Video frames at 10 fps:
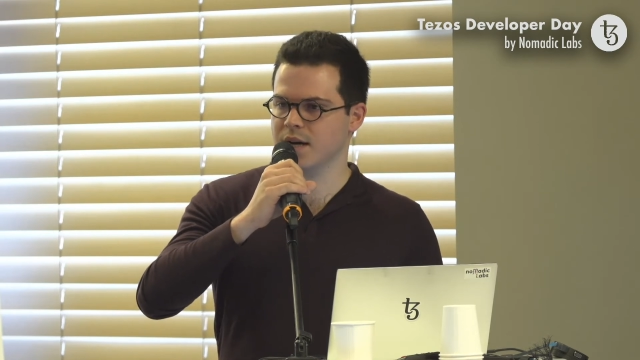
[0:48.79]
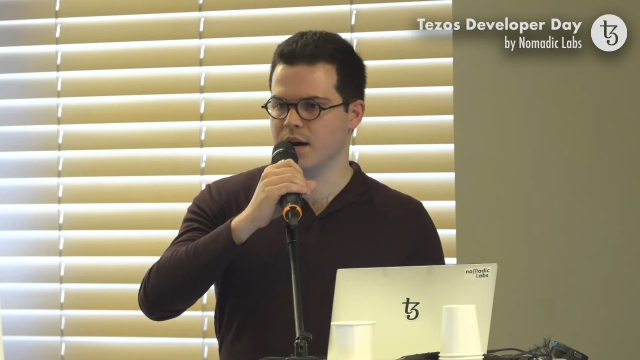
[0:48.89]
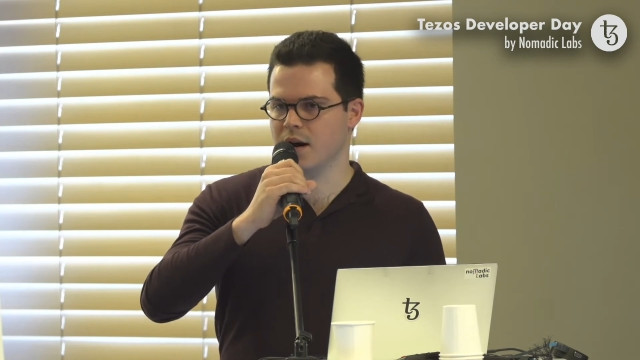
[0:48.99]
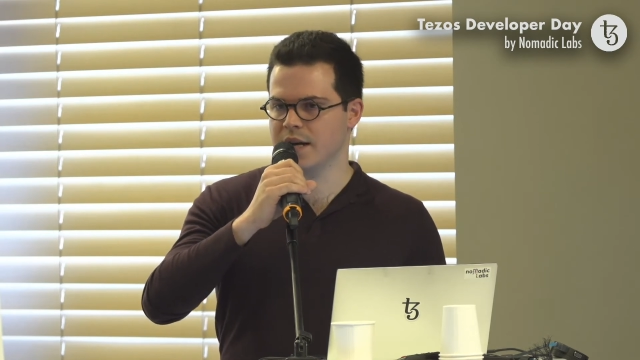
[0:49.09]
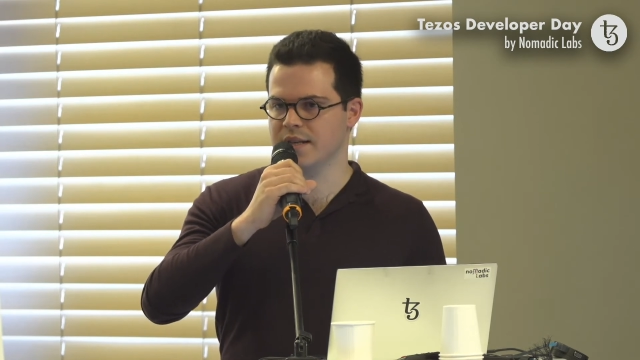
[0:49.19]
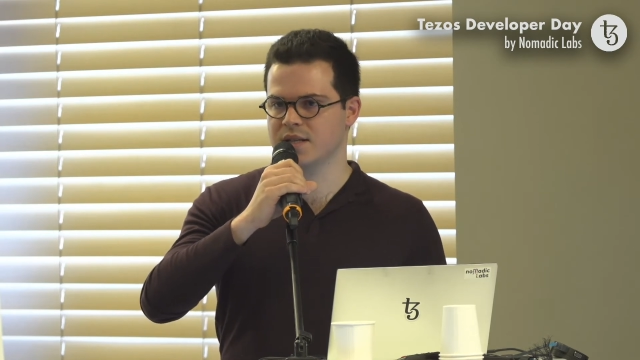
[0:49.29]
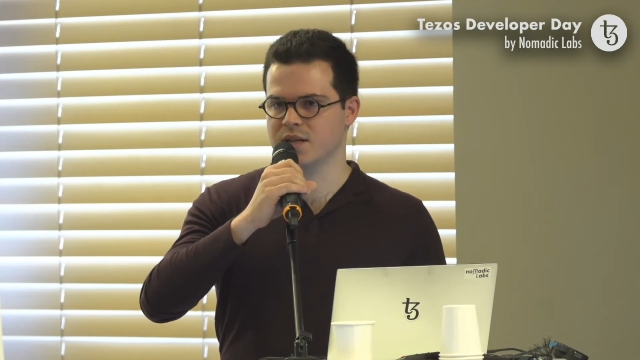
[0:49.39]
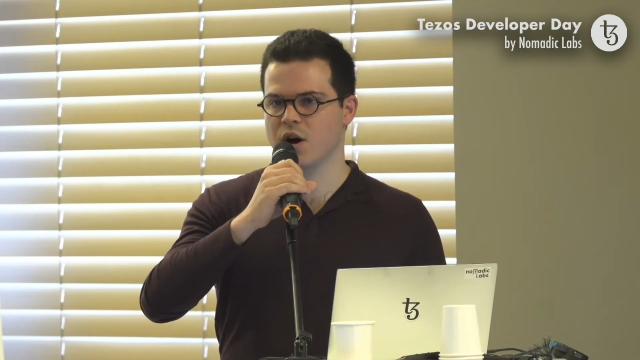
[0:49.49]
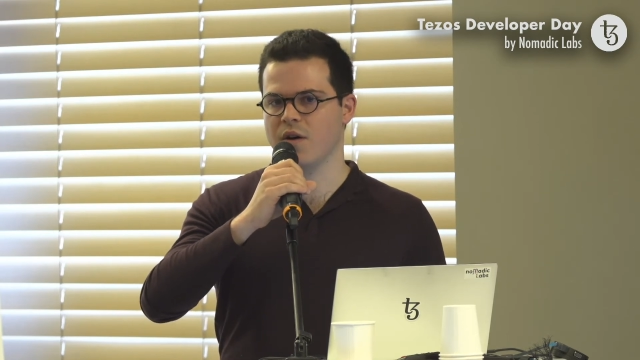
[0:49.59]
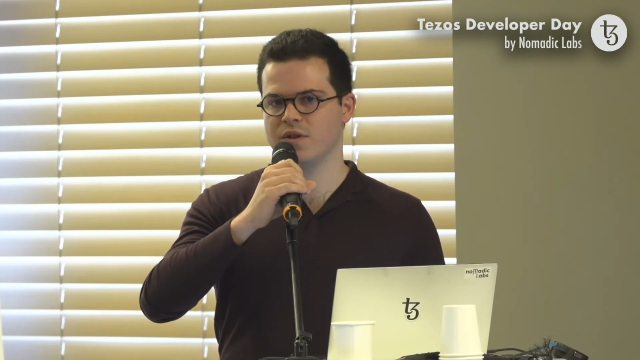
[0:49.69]
uh,
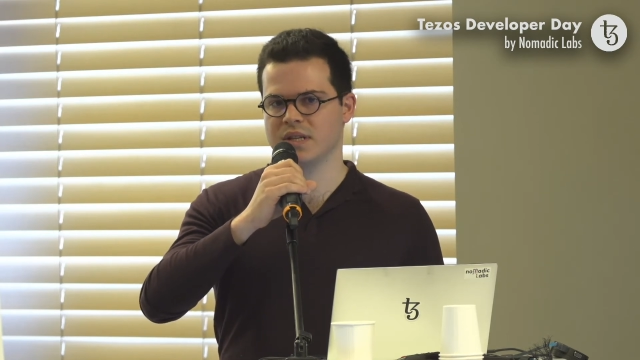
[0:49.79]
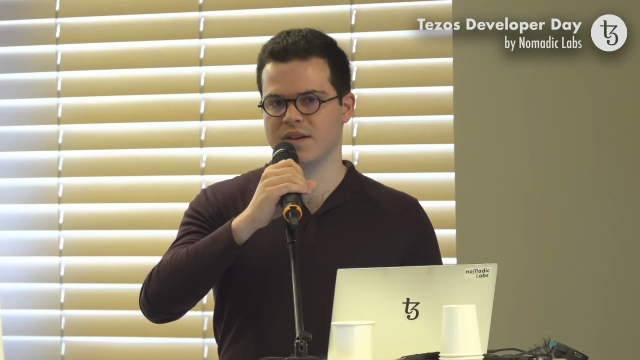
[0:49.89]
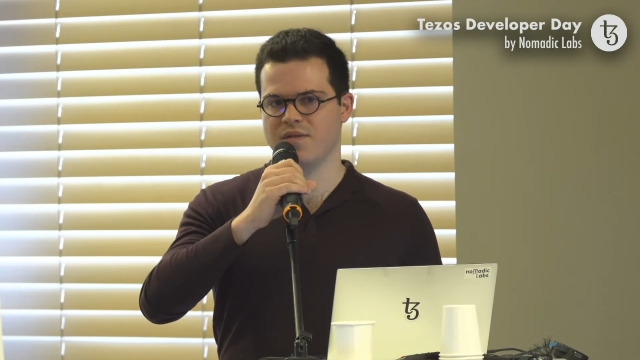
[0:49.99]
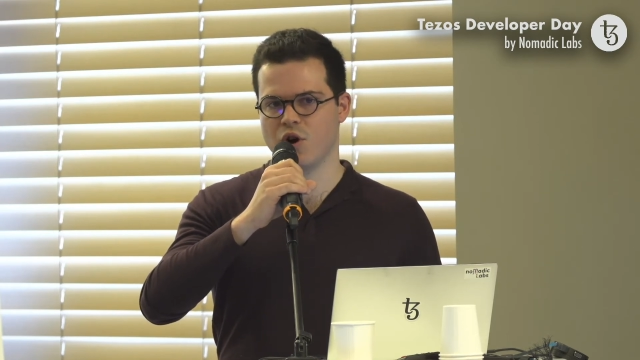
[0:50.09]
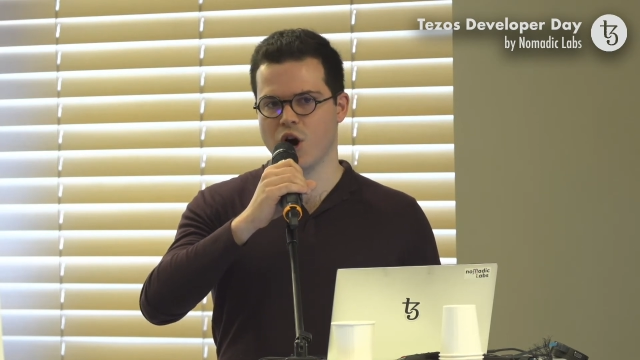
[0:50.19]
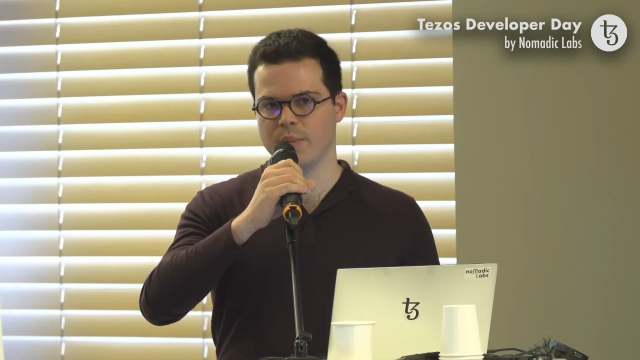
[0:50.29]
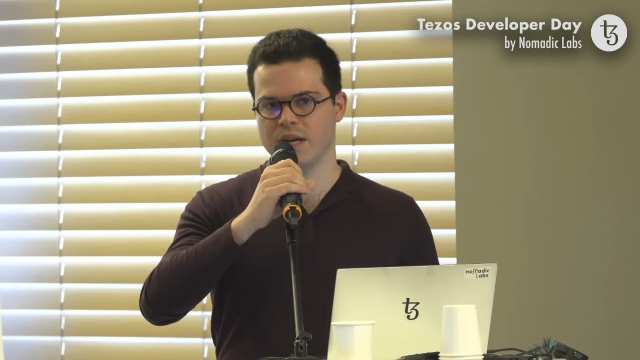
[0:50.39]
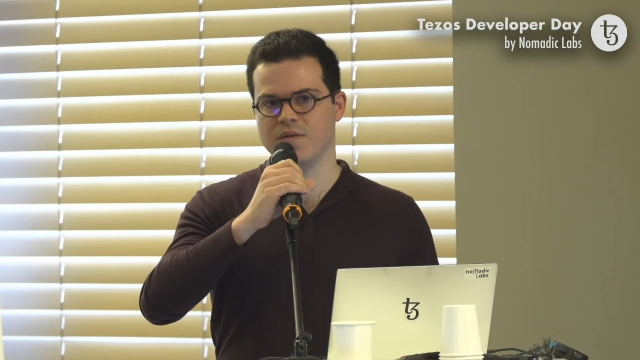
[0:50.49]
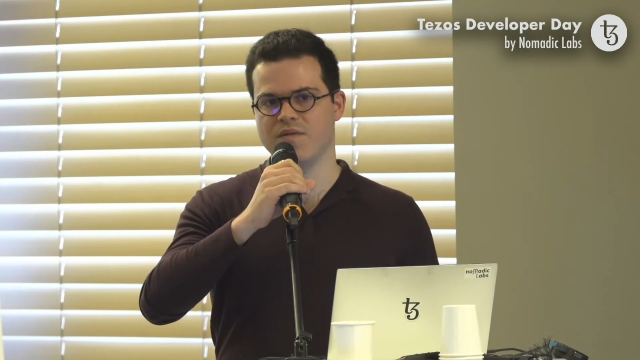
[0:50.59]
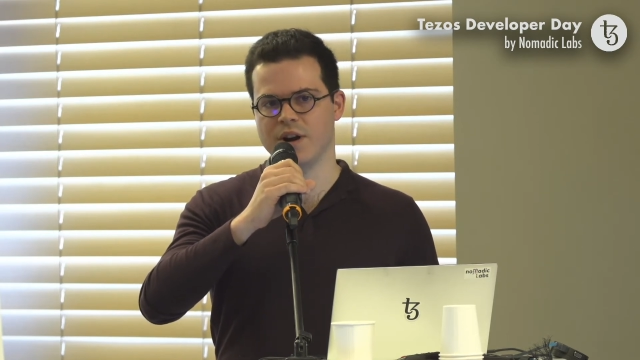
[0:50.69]
it's obviously for a
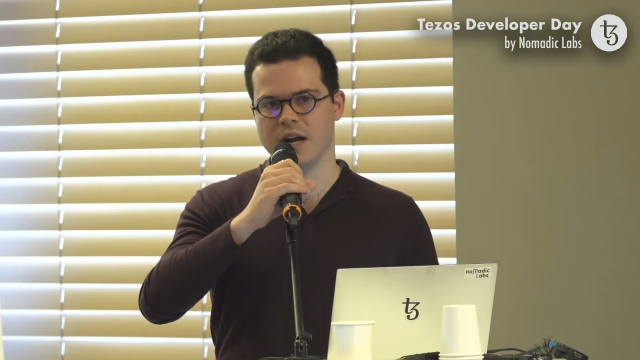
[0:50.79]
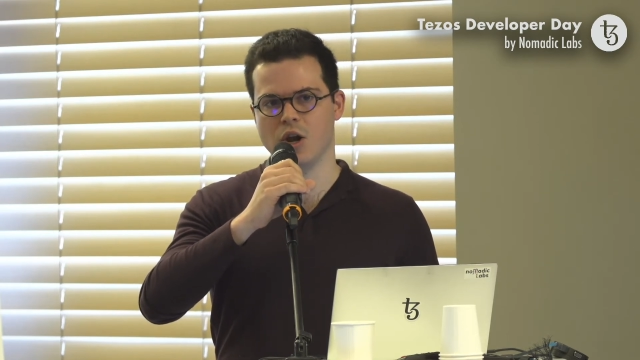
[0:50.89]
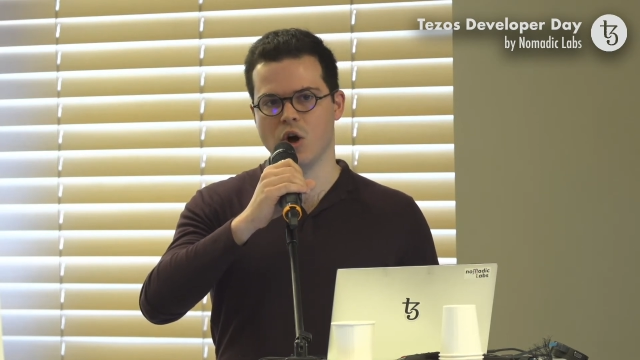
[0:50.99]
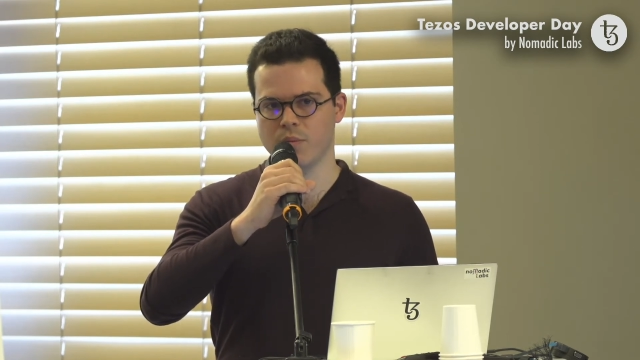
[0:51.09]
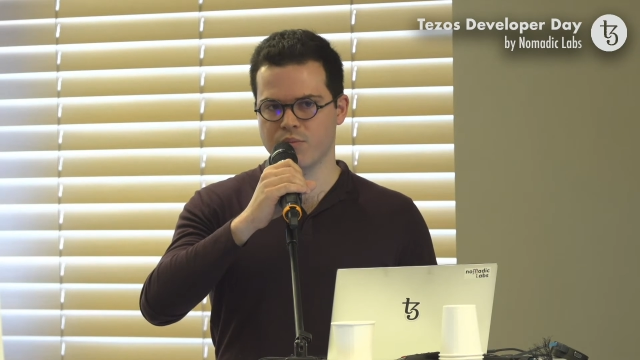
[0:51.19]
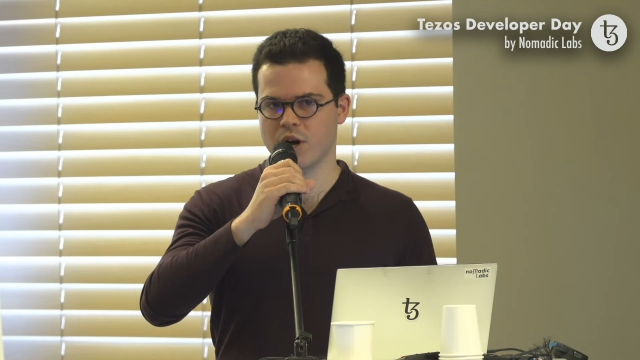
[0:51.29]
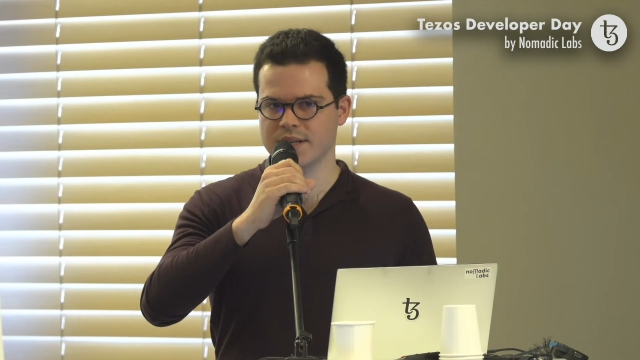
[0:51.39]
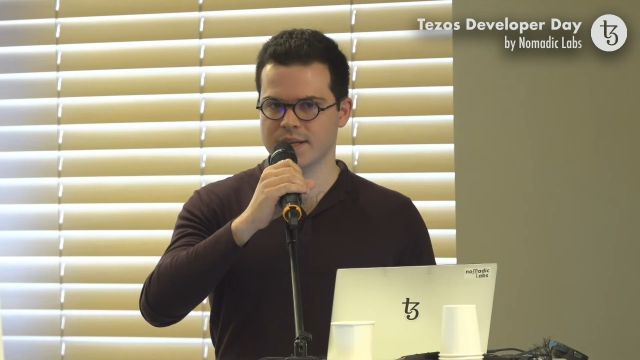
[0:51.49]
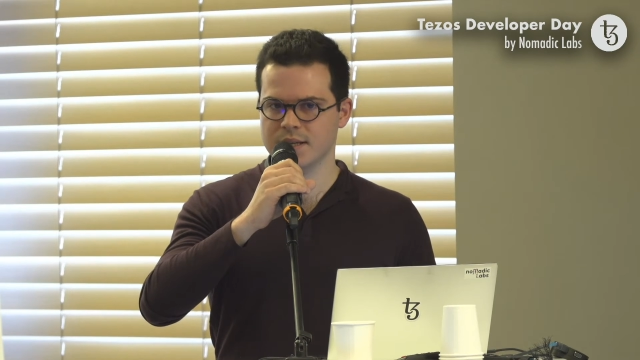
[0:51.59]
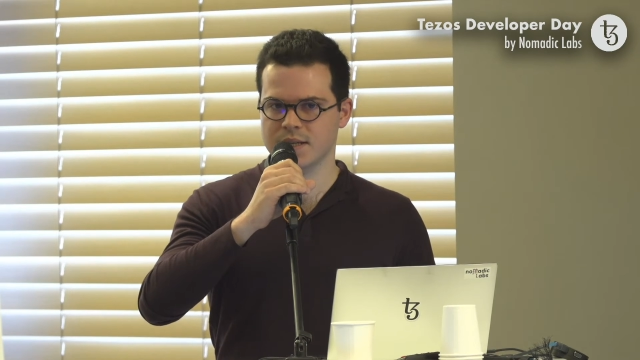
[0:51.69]
company a very long
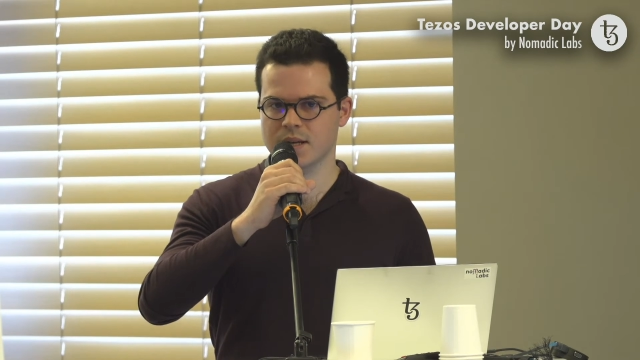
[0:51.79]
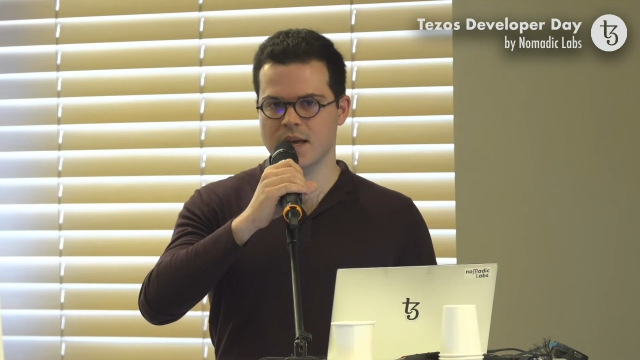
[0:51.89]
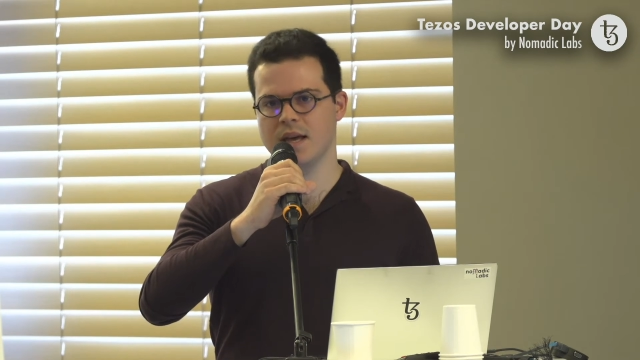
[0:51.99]
process